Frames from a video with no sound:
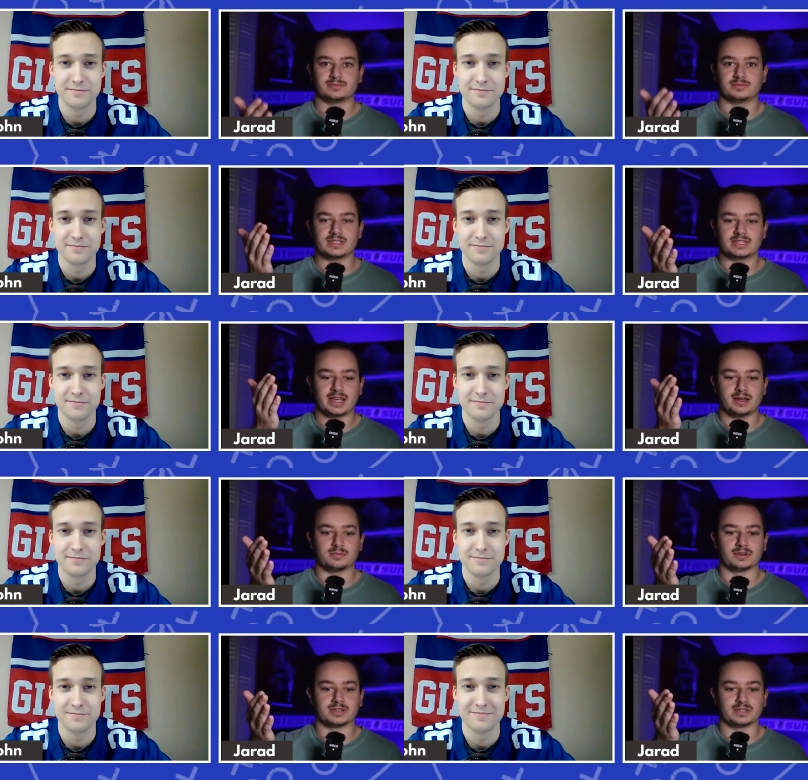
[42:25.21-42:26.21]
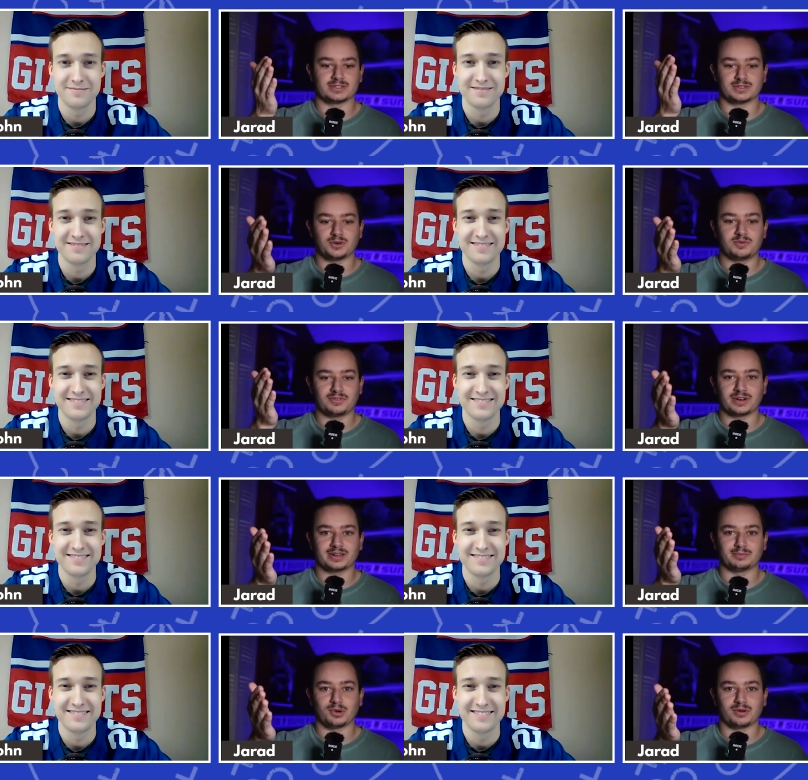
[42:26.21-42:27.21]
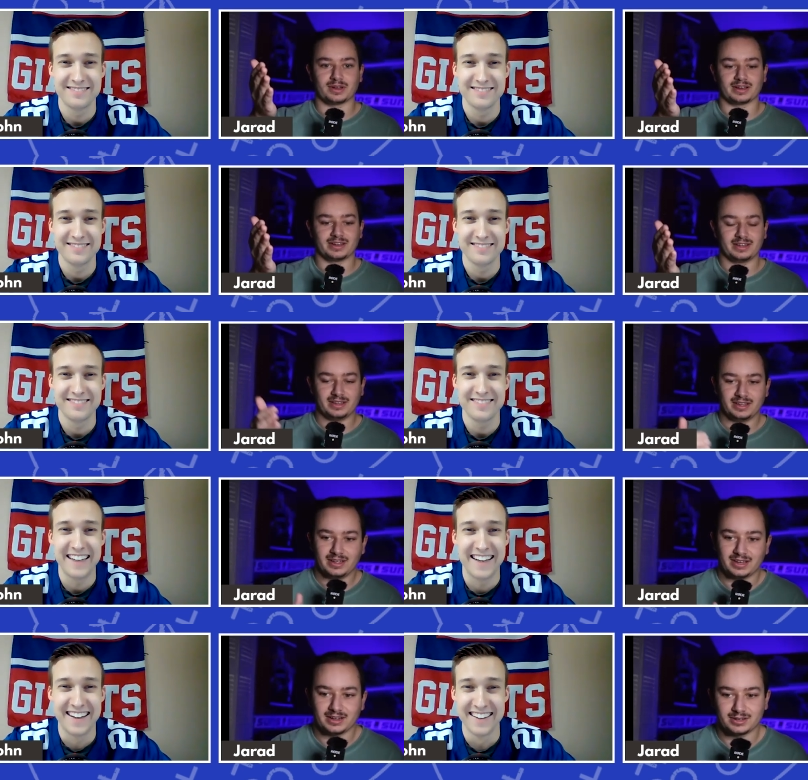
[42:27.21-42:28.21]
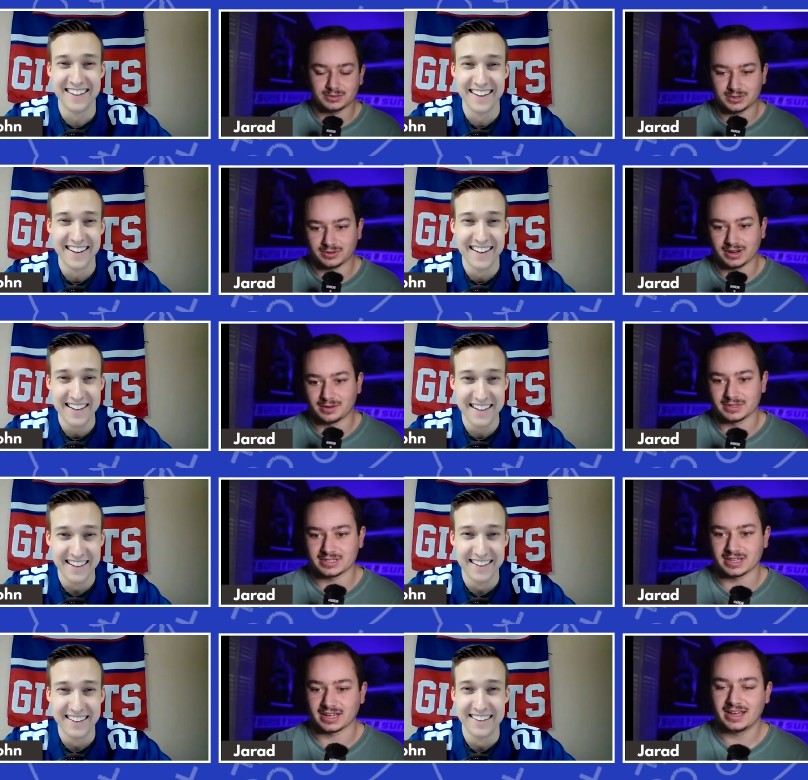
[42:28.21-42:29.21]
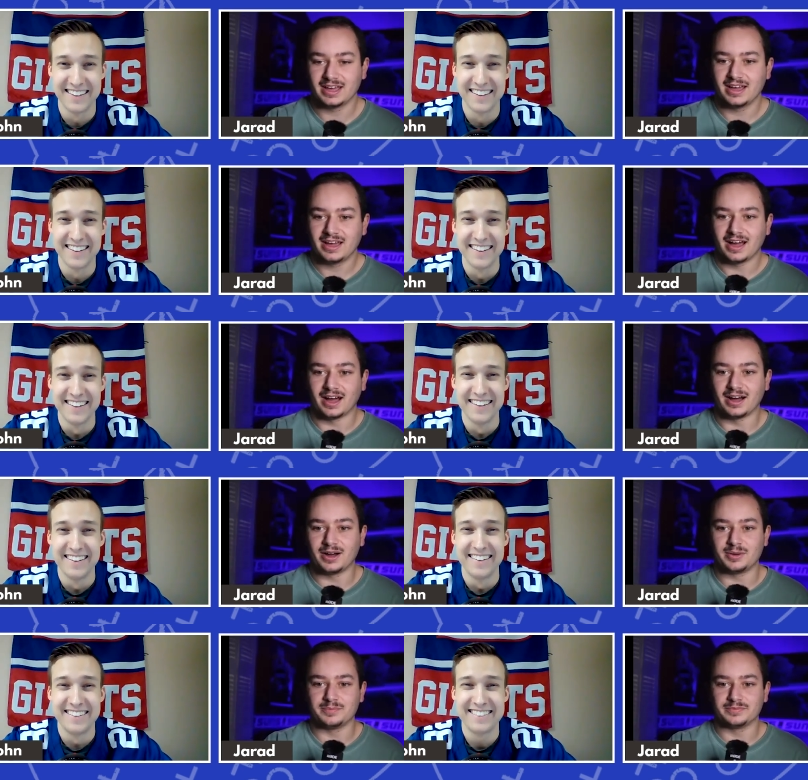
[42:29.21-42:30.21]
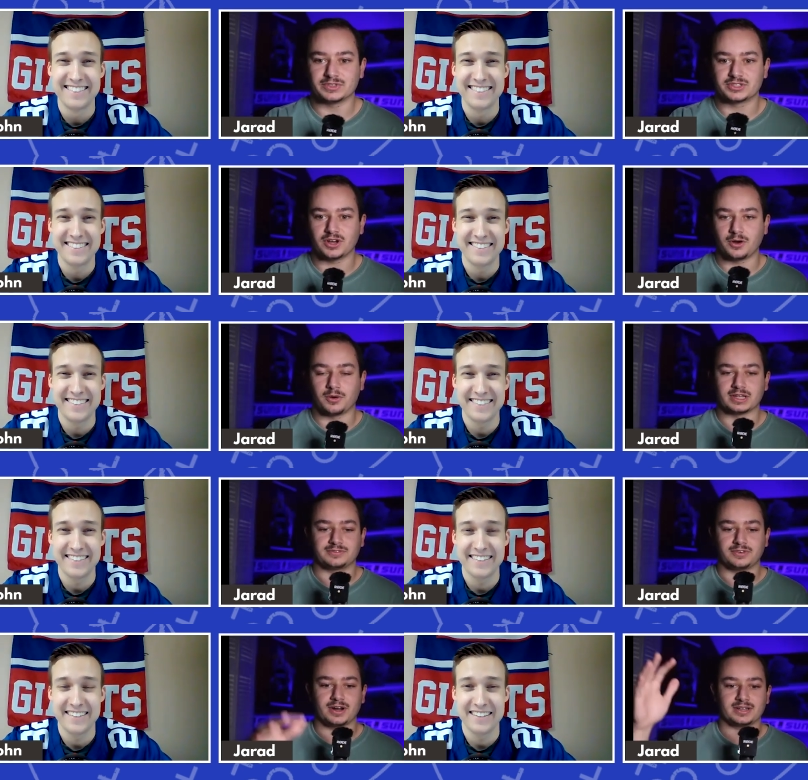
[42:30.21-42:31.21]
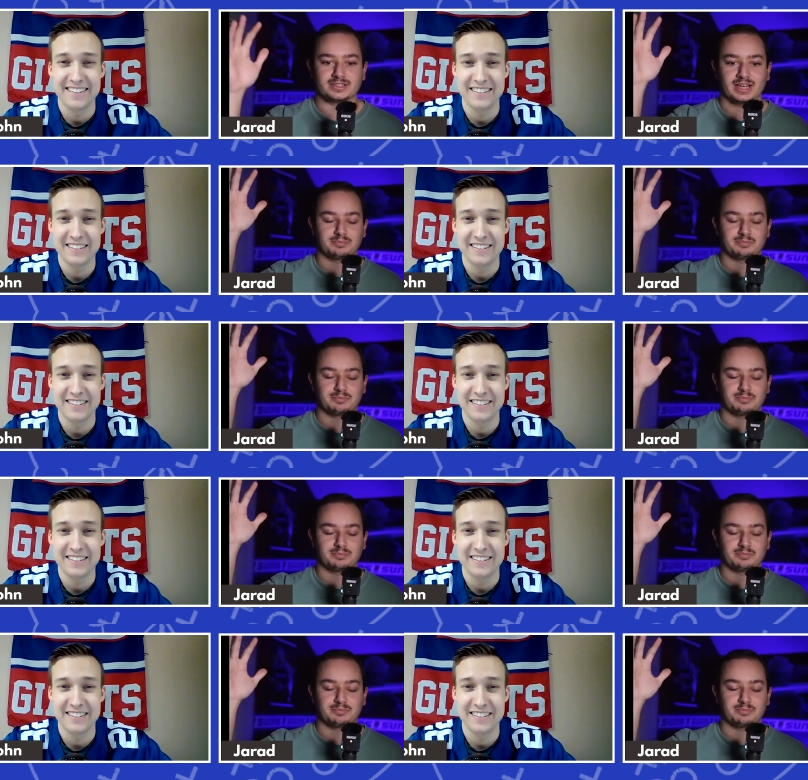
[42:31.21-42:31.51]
Speaker 1: this camera is so freaking broken. What's going on with this thing? So as far as like